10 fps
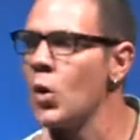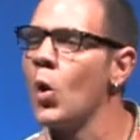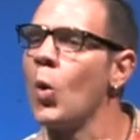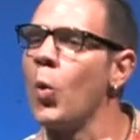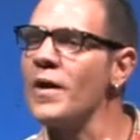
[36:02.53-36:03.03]

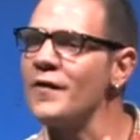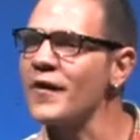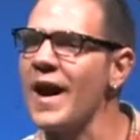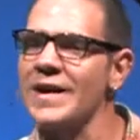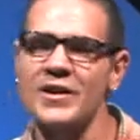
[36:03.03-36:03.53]
What if
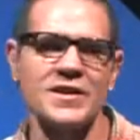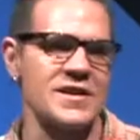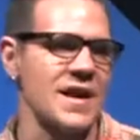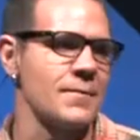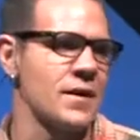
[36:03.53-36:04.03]
God could
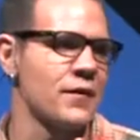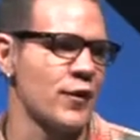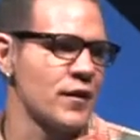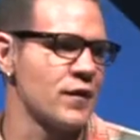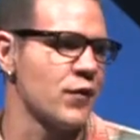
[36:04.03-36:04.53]
set me
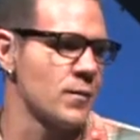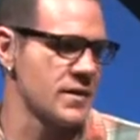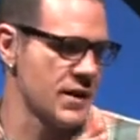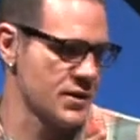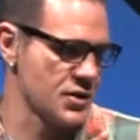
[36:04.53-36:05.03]
free from
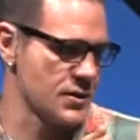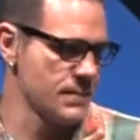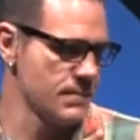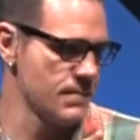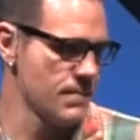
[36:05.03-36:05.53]
addiction?
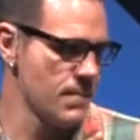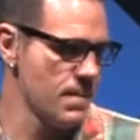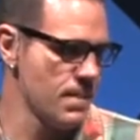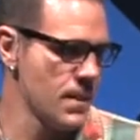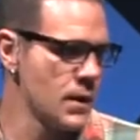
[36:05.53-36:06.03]

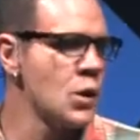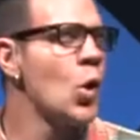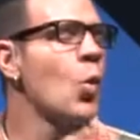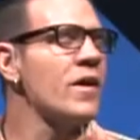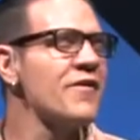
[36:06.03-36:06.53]

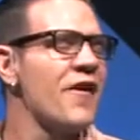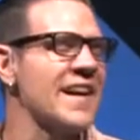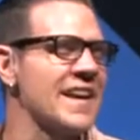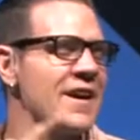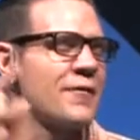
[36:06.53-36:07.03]
What if I give